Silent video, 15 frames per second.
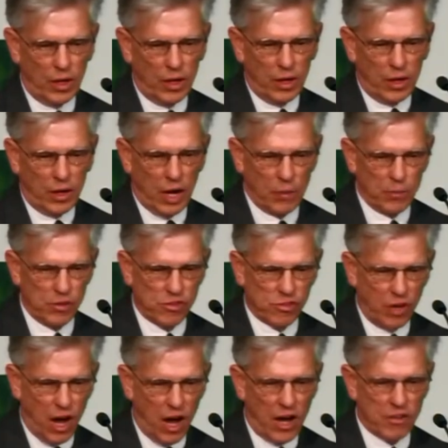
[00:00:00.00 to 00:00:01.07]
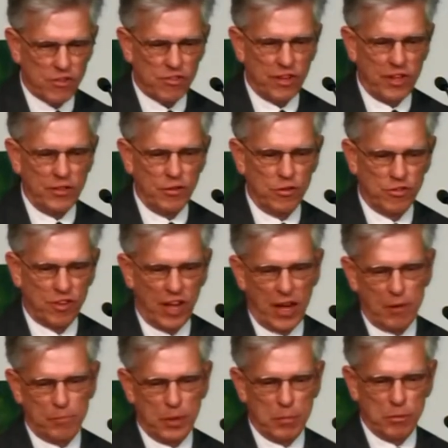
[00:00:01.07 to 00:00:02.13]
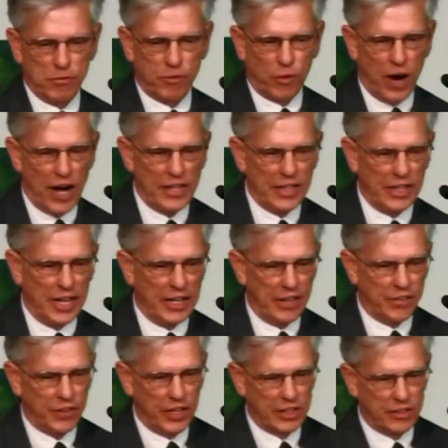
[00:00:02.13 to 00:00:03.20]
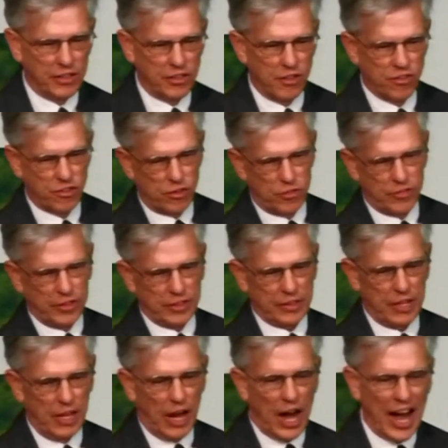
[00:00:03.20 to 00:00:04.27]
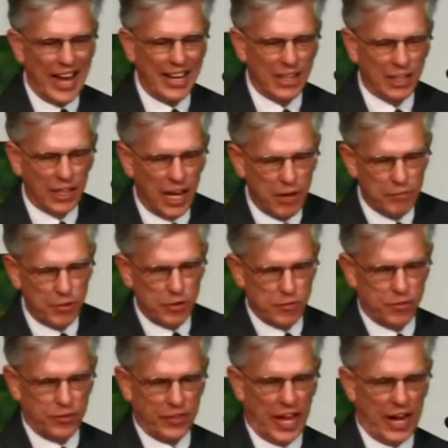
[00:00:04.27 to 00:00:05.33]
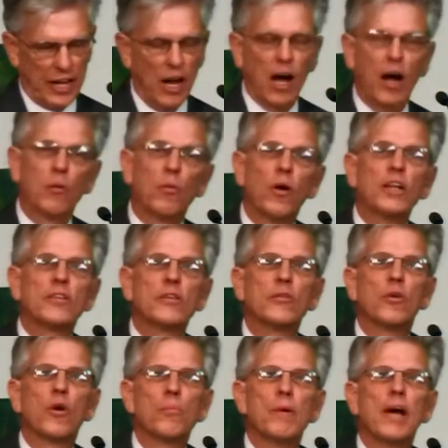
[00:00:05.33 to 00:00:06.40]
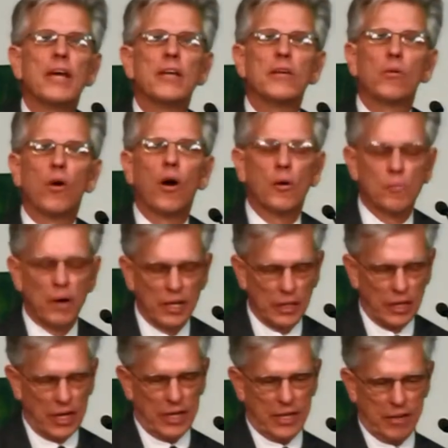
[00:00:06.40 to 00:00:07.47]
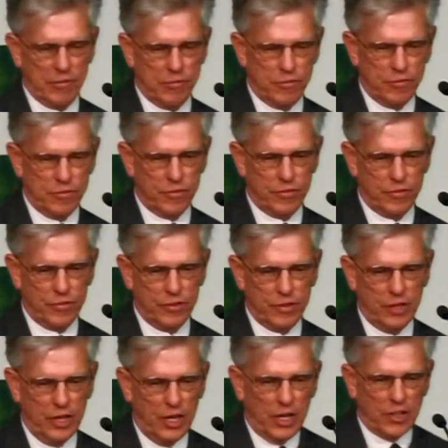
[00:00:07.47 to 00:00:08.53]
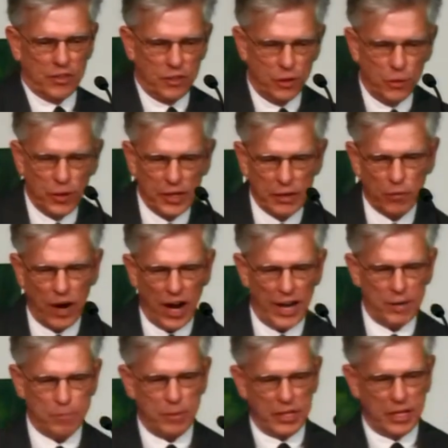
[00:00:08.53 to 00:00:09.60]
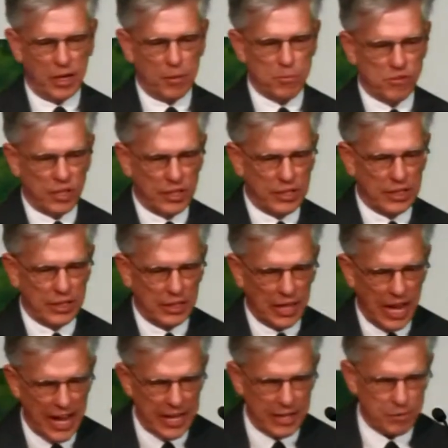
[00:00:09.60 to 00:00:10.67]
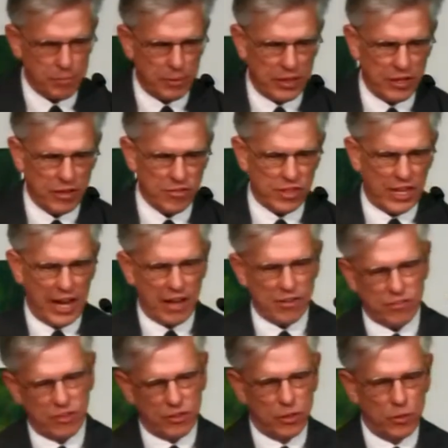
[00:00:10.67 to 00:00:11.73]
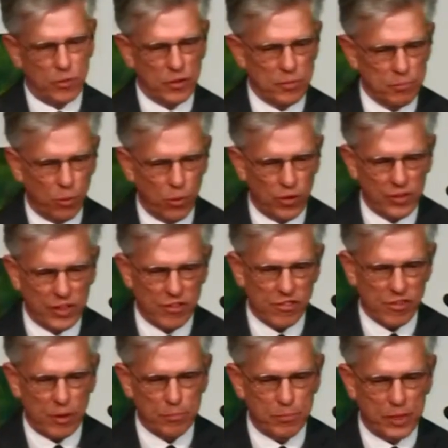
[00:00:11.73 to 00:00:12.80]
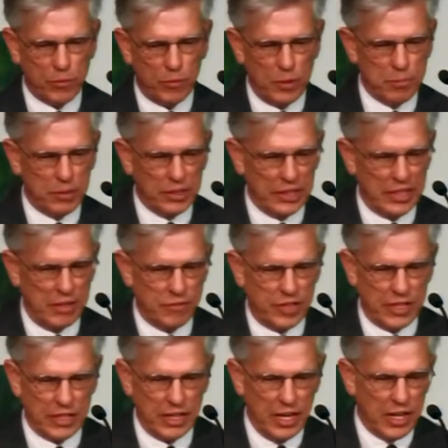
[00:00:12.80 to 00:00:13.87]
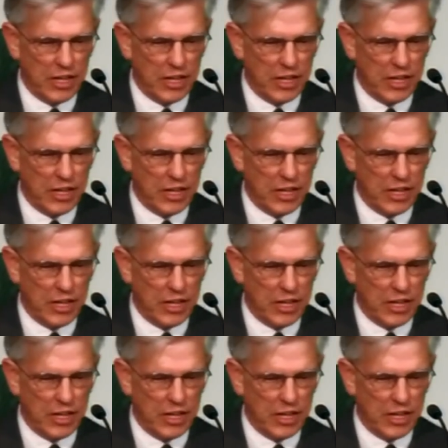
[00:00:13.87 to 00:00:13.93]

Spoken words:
I was lost and you saved me before I did anything to deserve it. I love you for that. I want to obey you all my life. Doing right becomes a delight because it has to do with more than something we believe in.